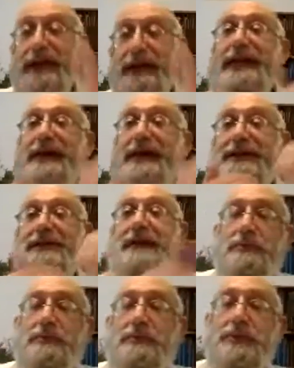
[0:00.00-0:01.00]
have to make a new
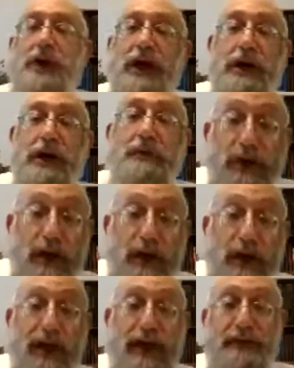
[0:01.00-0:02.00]
bracha rishon.
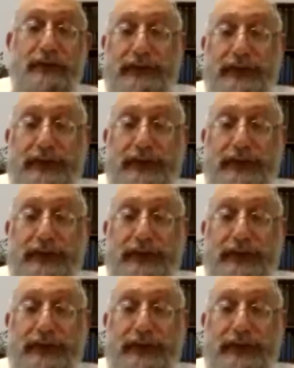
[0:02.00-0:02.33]
This thing about you